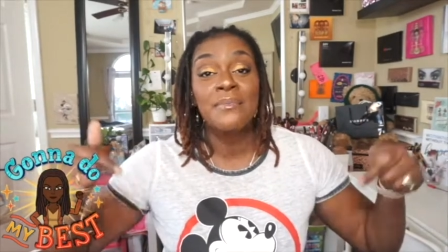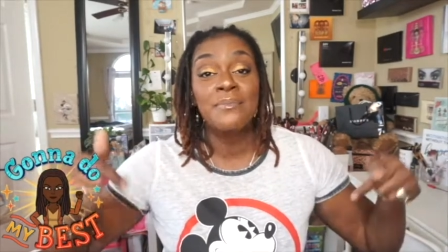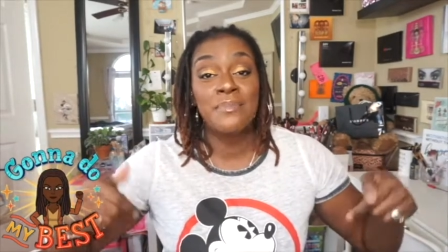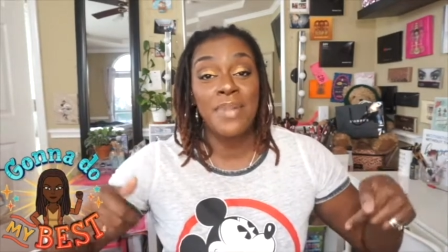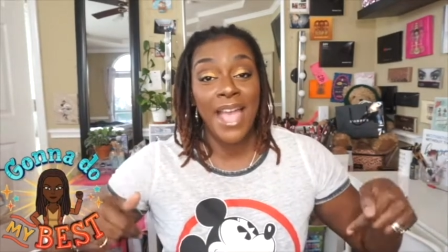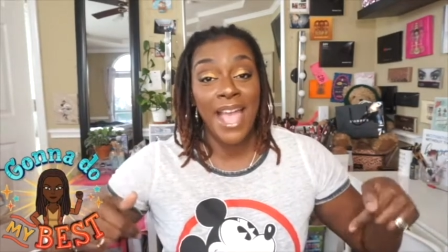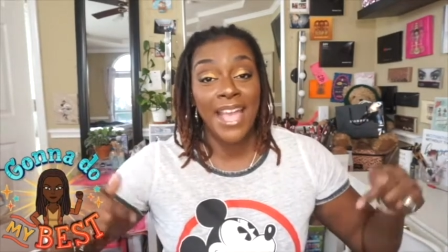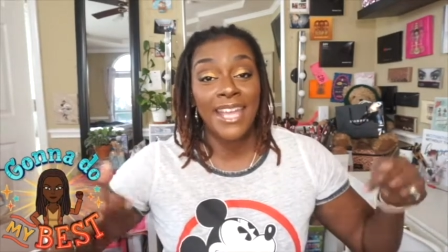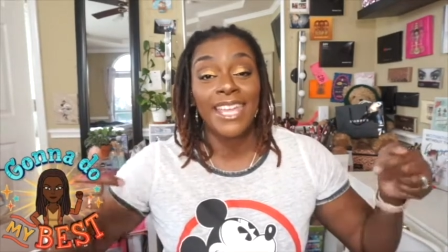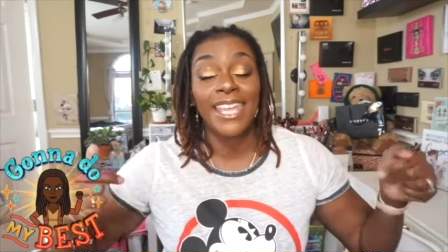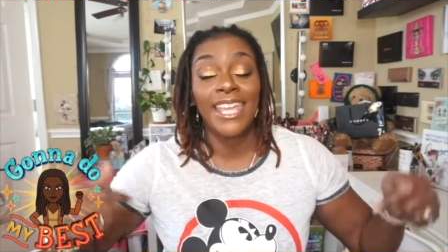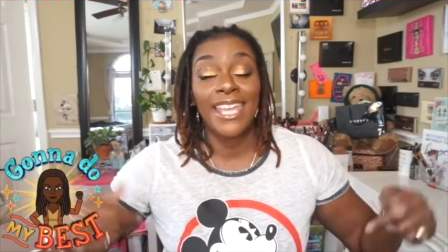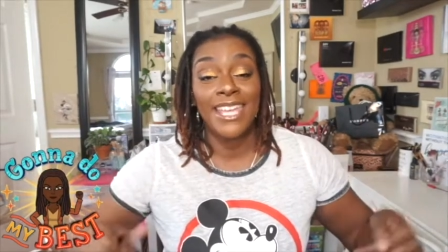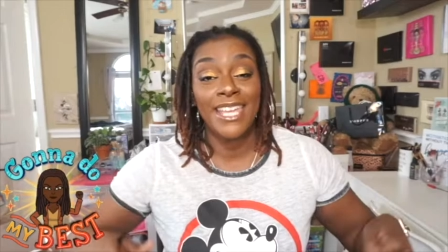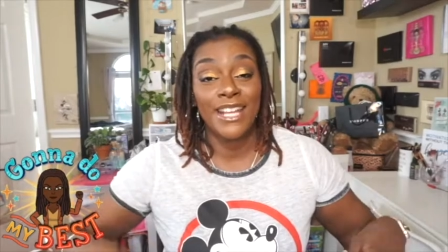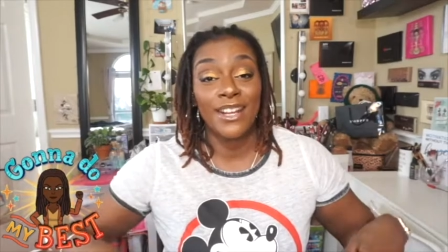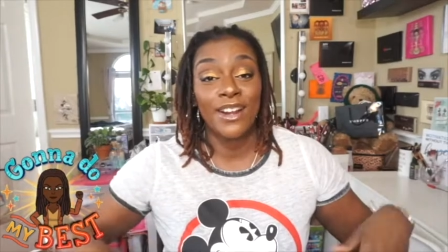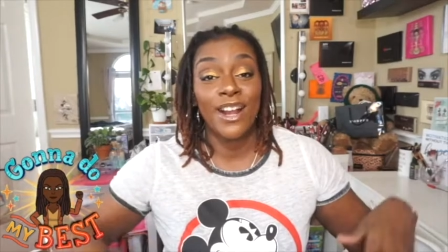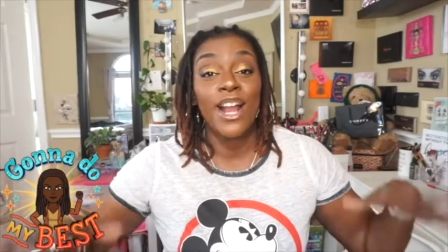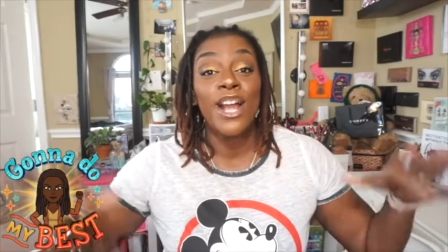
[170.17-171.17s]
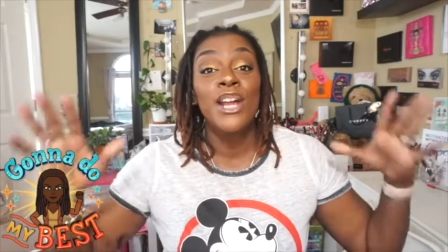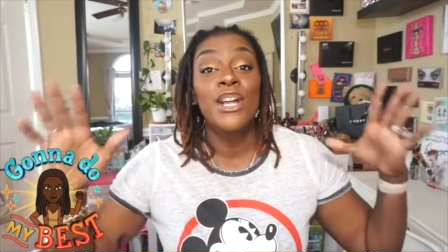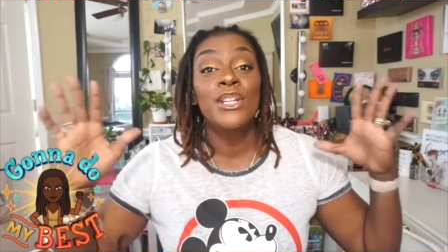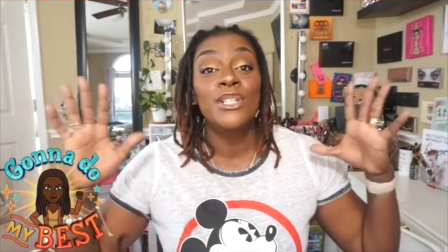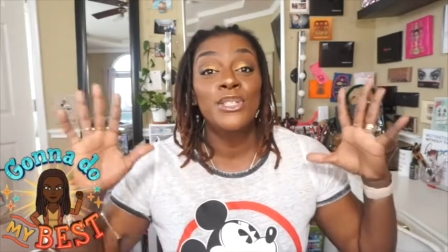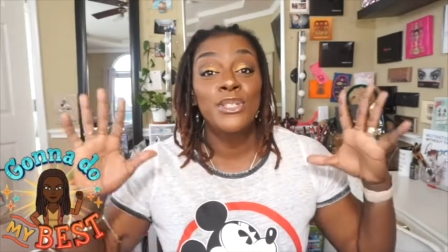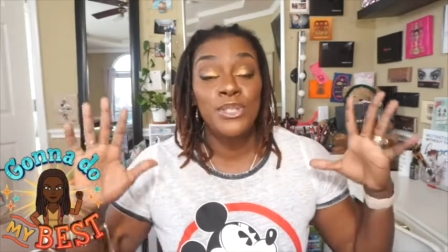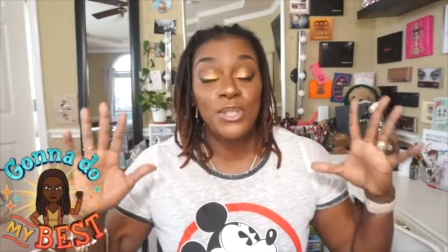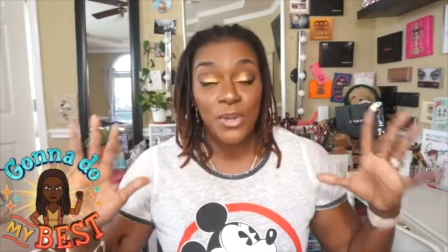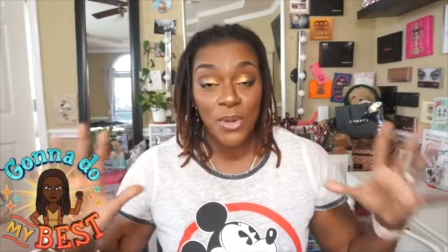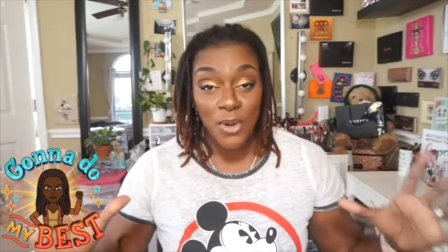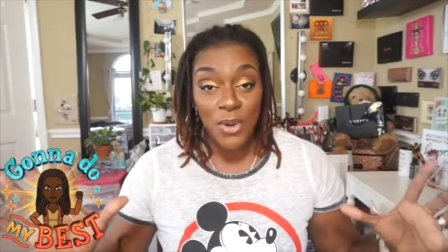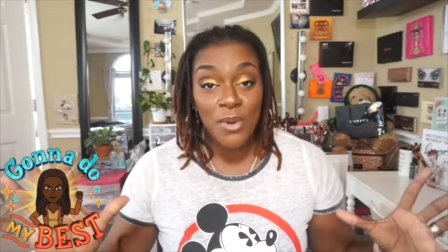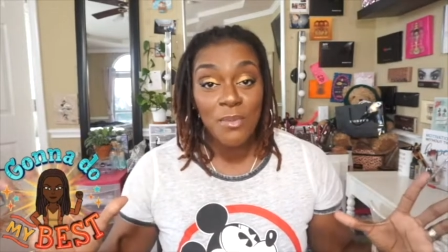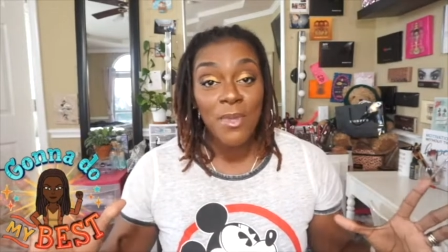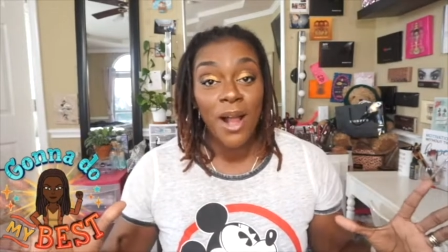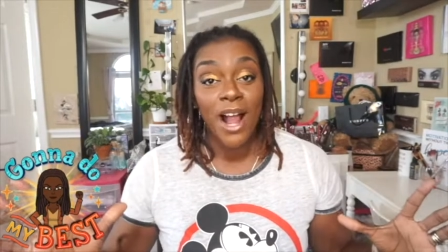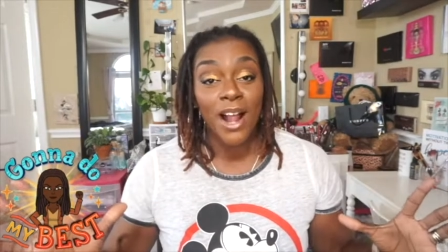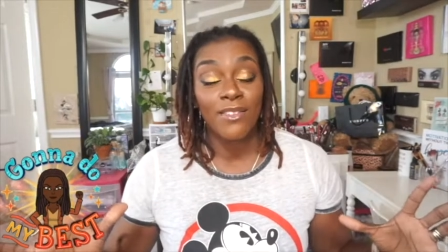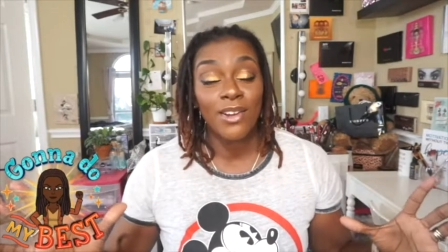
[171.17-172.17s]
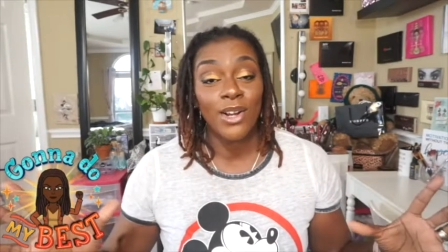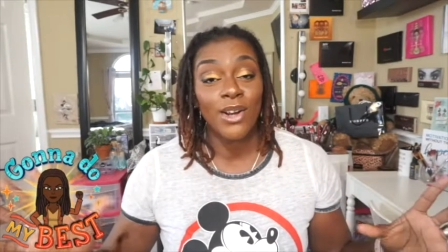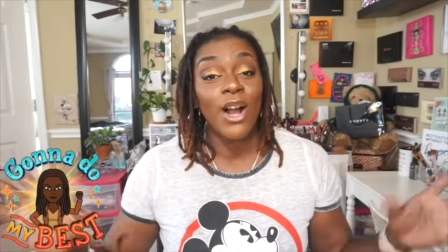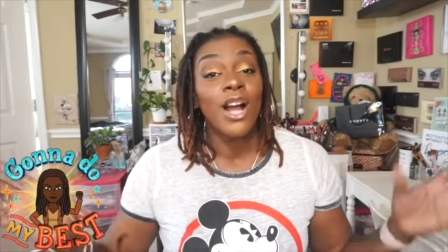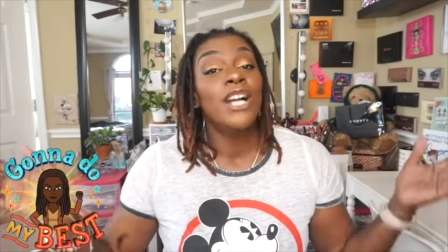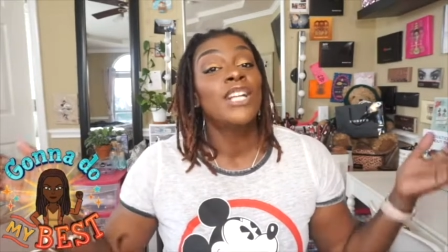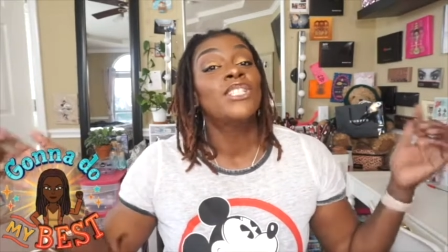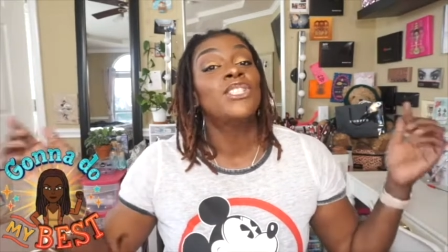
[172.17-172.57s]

back here tomorrow.